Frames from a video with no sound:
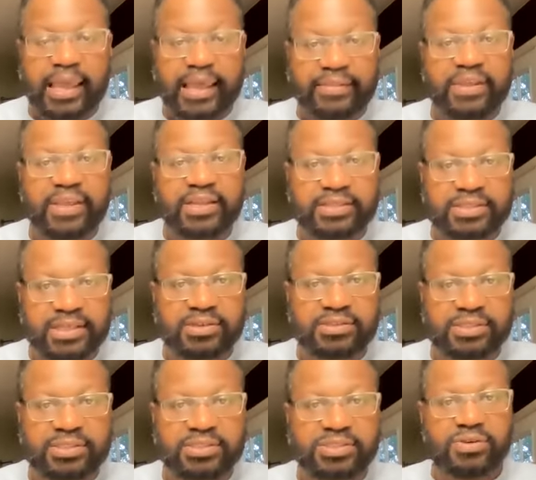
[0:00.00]
And then it
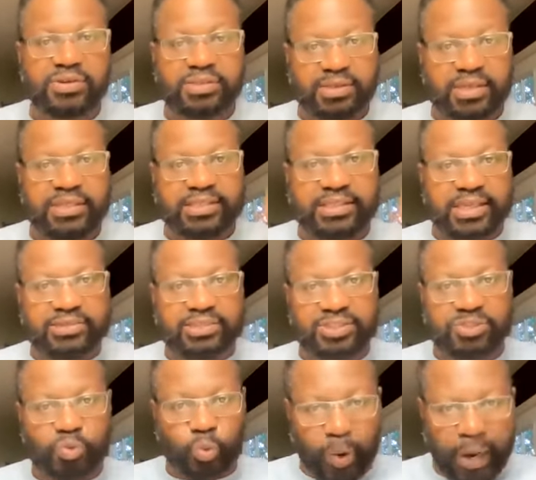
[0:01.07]
tells us, so it, it tells
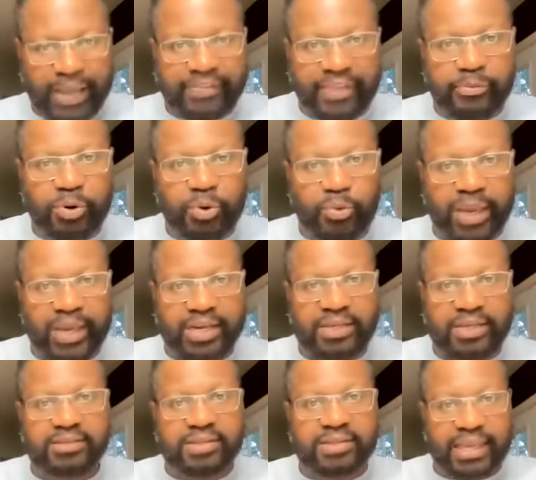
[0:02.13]
us why they were
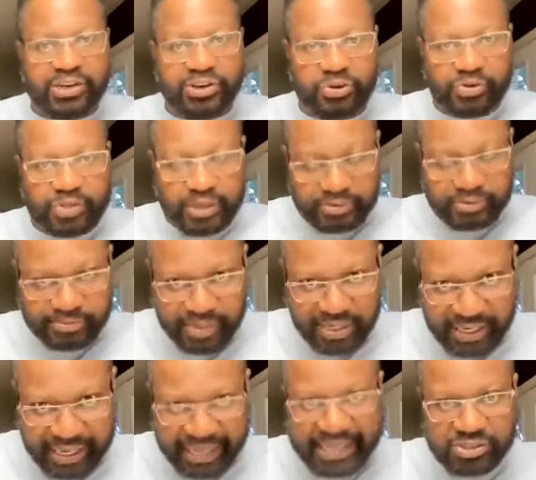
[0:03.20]
waiting. They knew there was
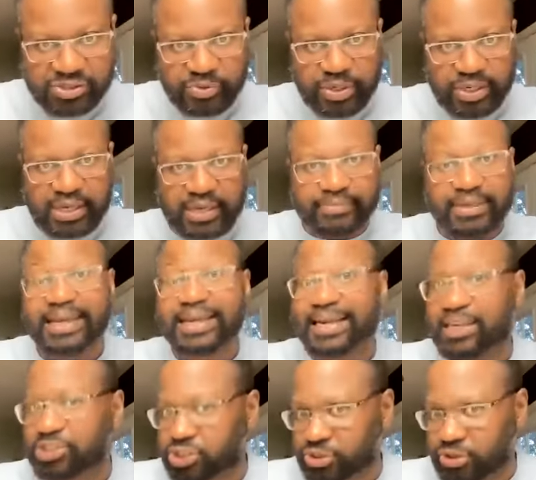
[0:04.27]
an angel would come down
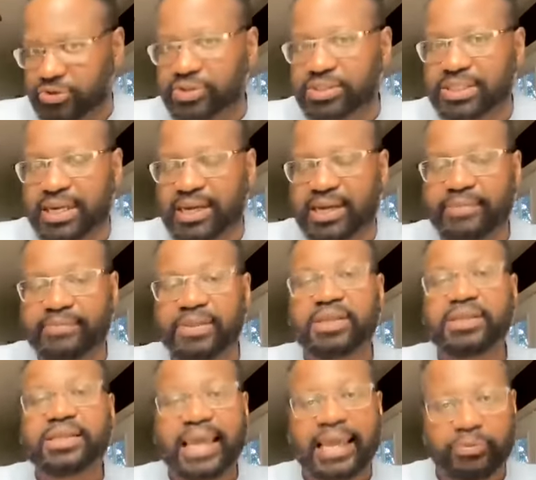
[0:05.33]
at a certain time
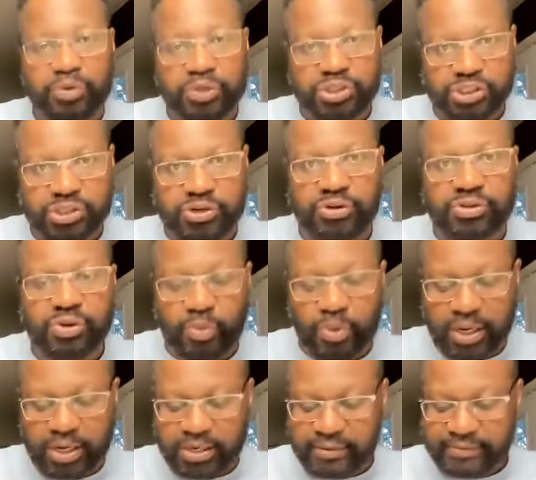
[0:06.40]
and would stir the
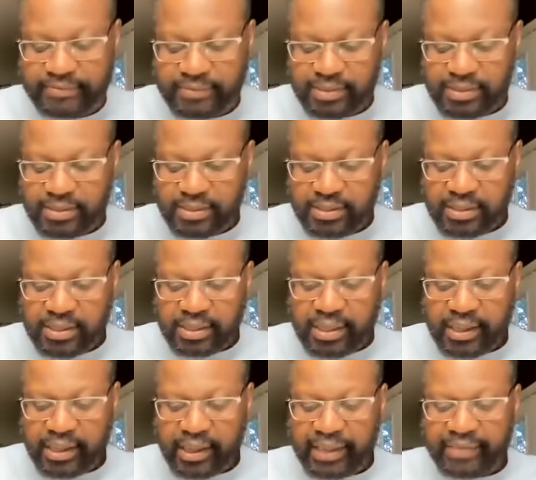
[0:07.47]
water.
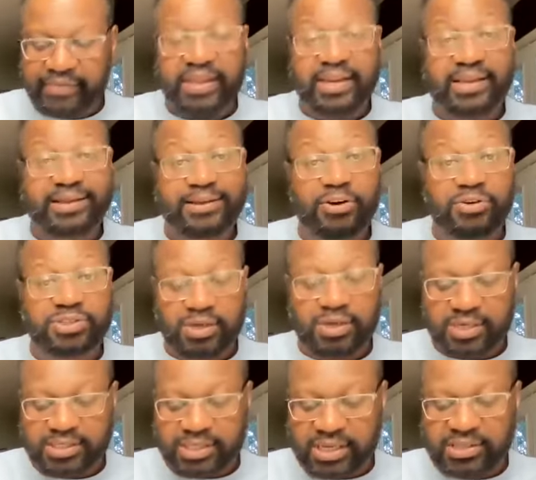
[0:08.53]
And then it goes
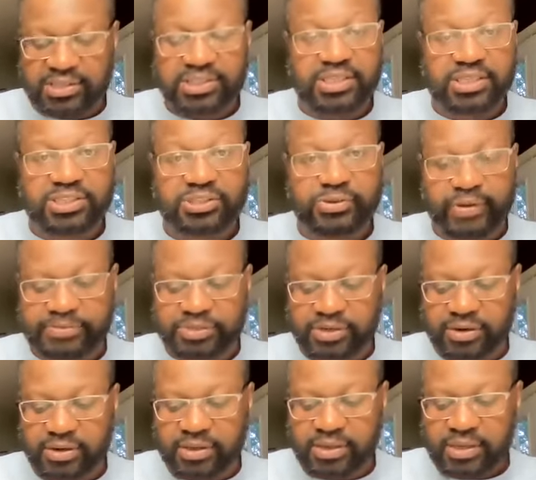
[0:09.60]
on to tell us in the
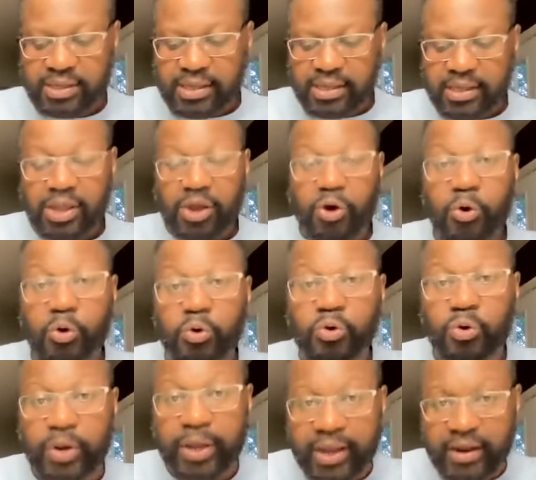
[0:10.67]
scripture
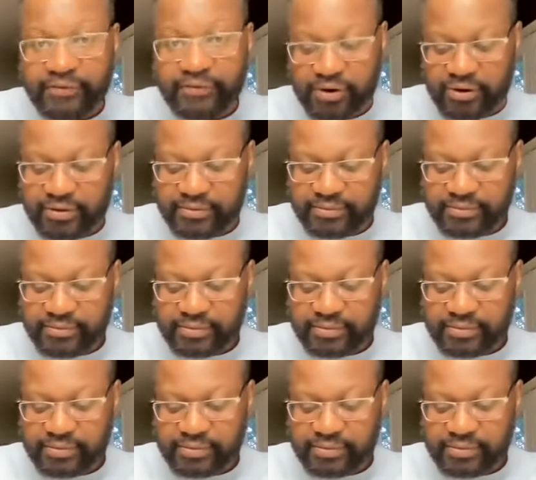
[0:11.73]
whoever,